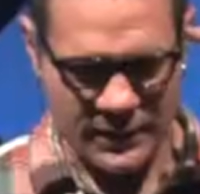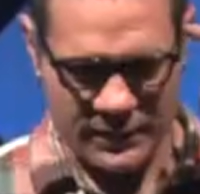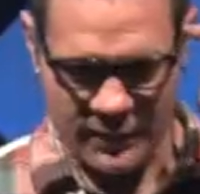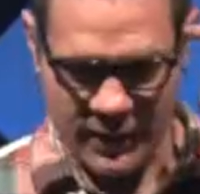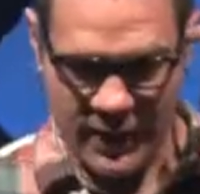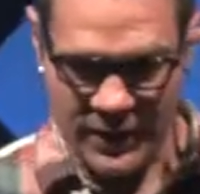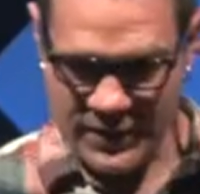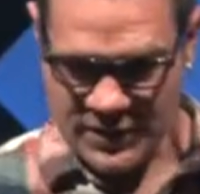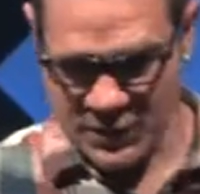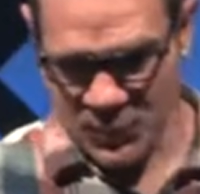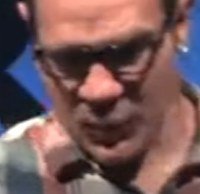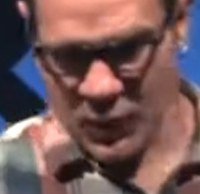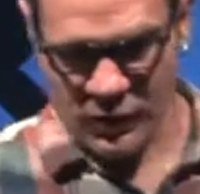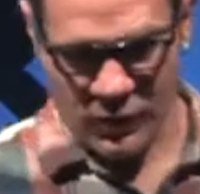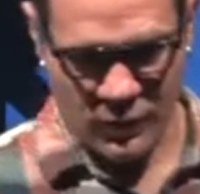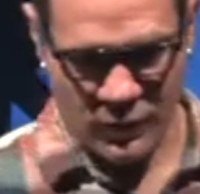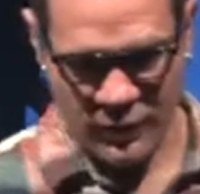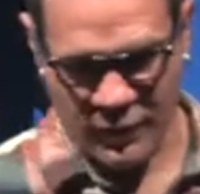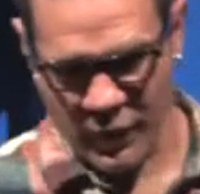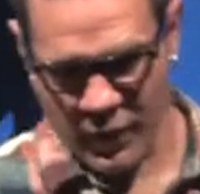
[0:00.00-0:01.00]
very small little
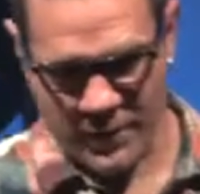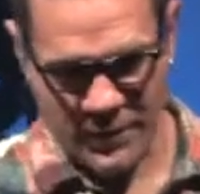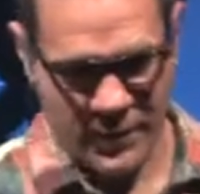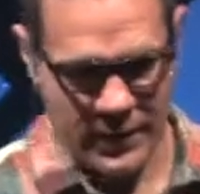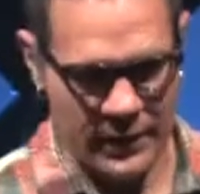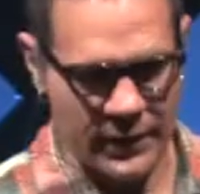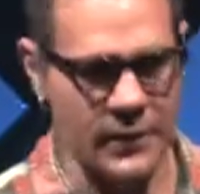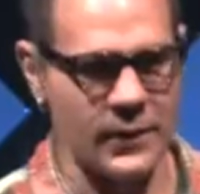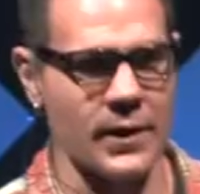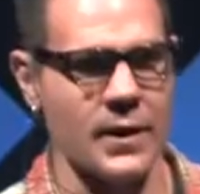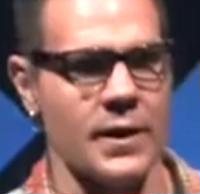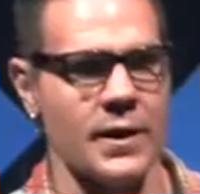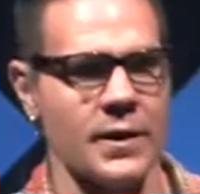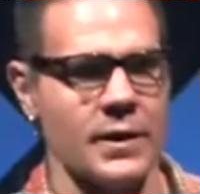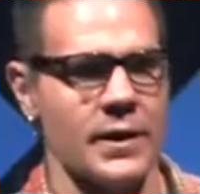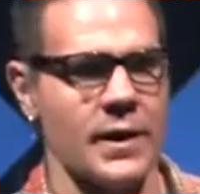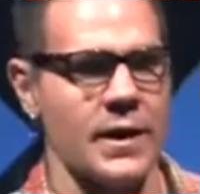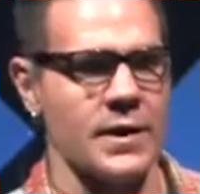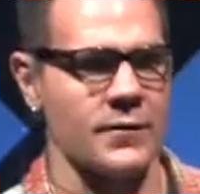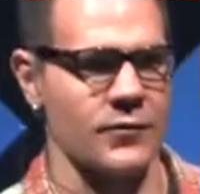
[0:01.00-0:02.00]
farming uh,
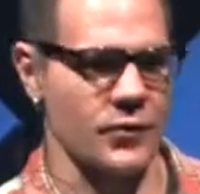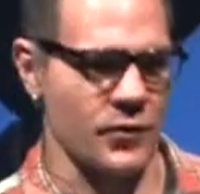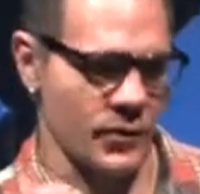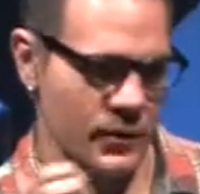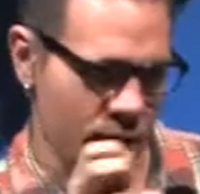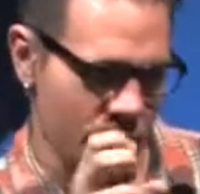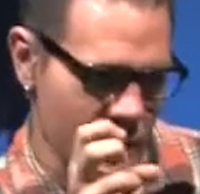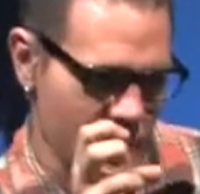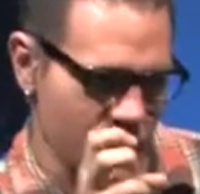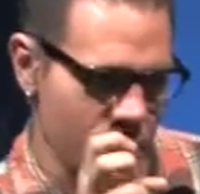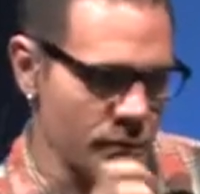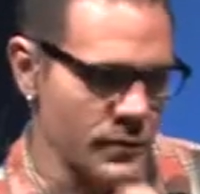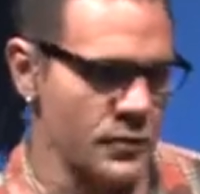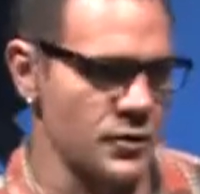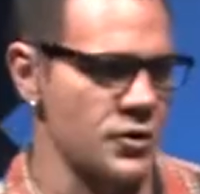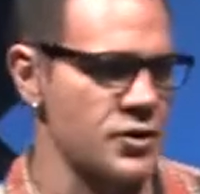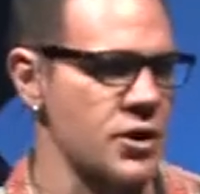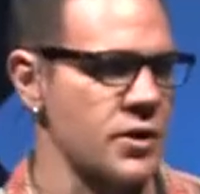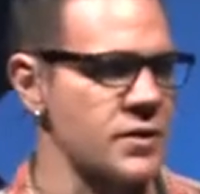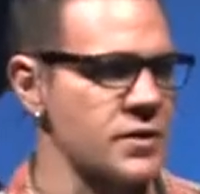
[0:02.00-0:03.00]
kind of
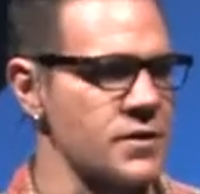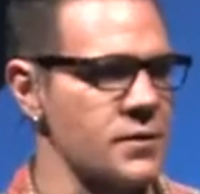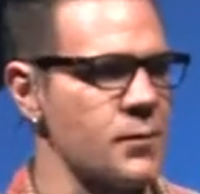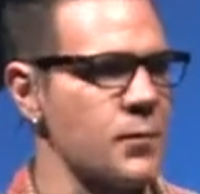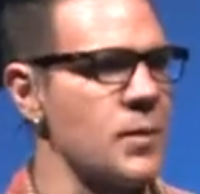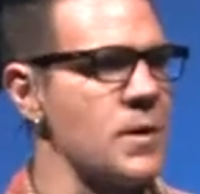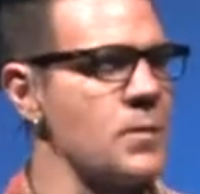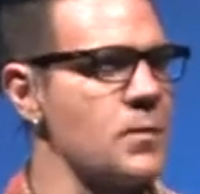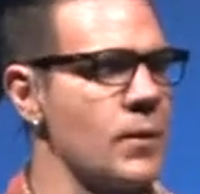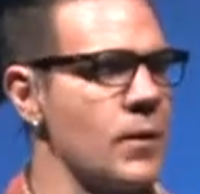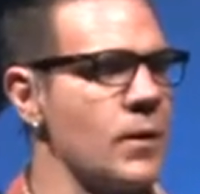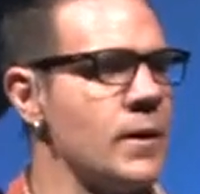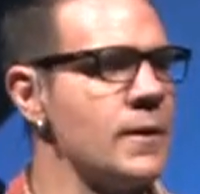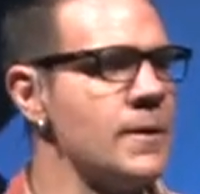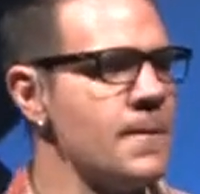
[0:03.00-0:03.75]
chunks of people.